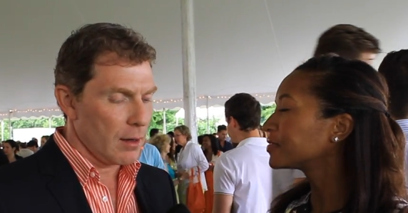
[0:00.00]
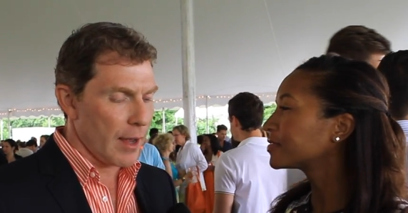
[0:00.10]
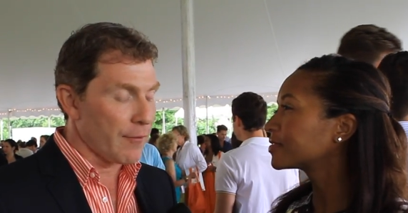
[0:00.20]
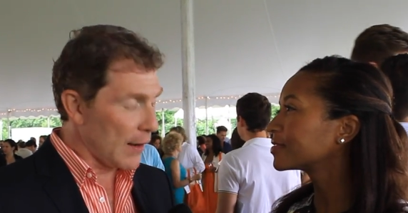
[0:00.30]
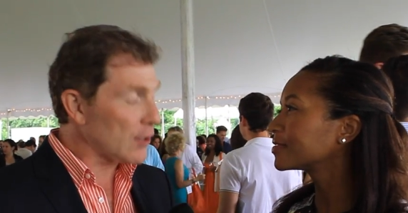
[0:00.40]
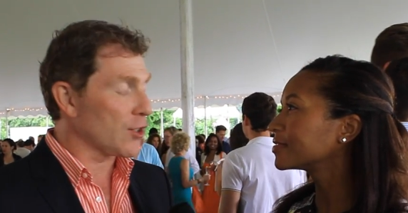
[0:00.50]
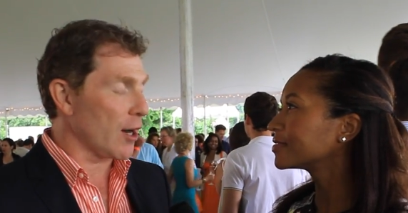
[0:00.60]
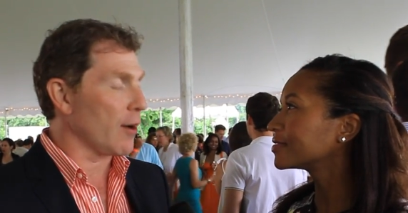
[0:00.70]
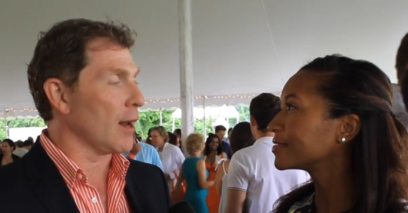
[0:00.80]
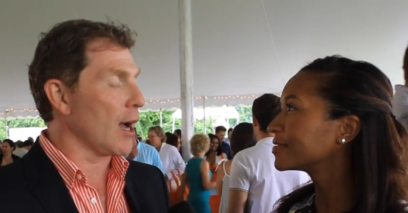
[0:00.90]
Speaker 1: a
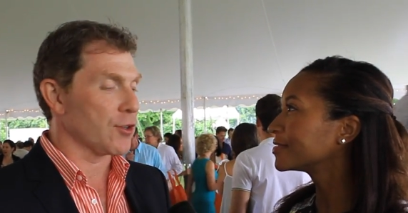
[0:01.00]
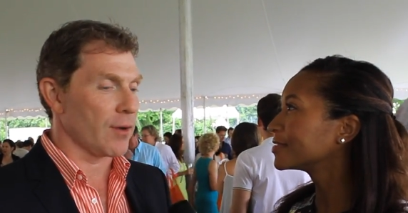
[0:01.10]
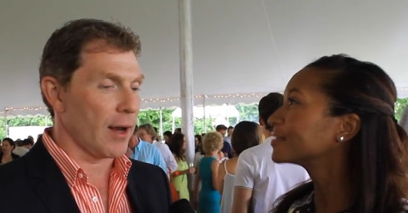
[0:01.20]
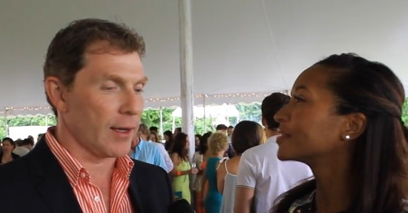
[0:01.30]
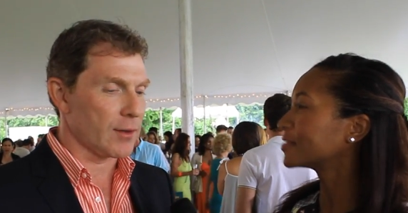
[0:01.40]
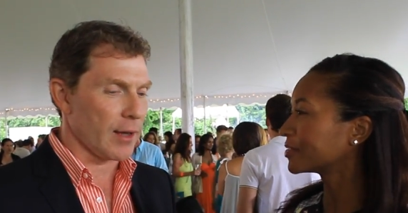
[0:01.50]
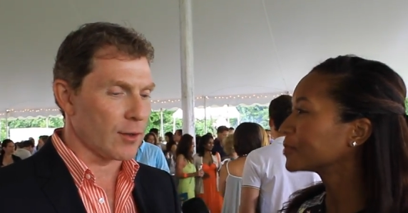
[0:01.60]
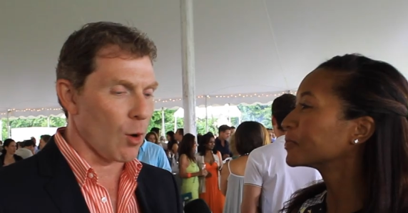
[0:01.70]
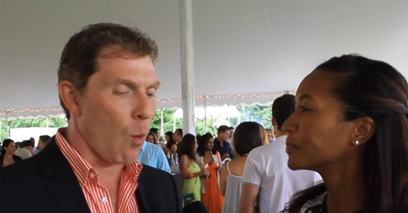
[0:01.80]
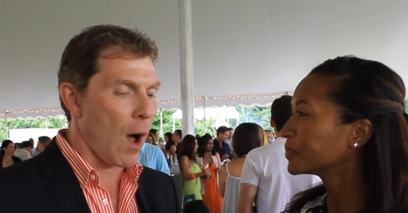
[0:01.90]
vegetarian entree. It's a,
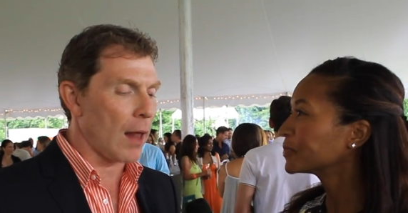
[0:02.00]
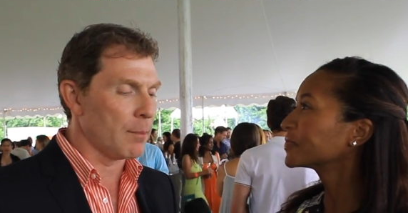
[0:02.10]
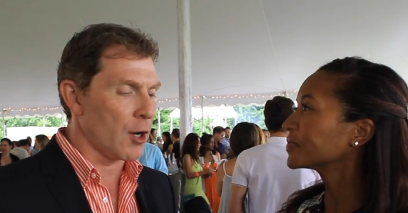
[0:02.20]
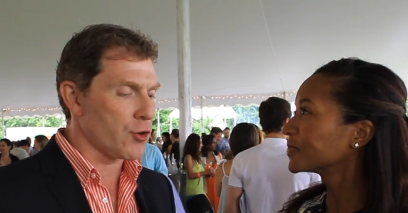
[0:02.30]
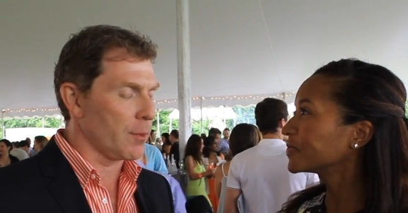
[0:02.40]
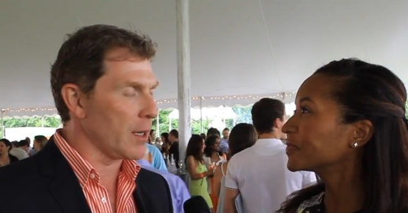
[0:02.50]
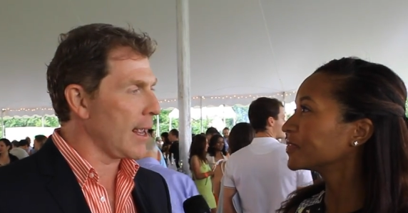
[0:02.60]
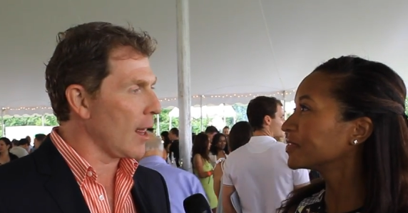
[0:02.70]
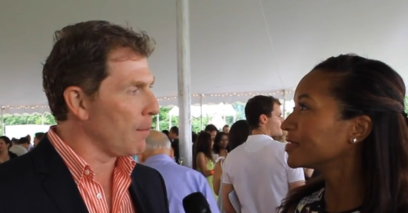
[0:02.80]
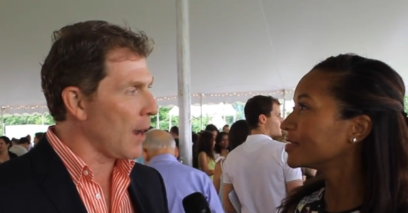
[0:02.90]
it's a wild mushroom and
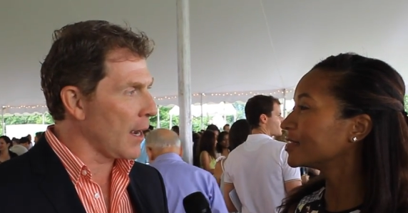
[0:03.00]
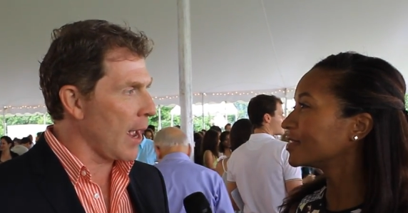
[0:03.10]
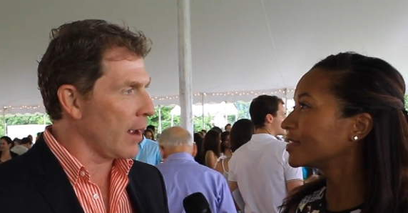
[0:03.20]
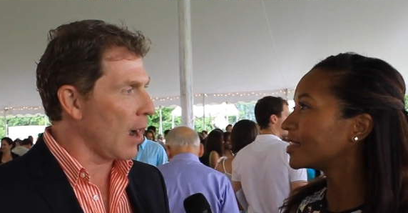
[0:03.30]
kale paella.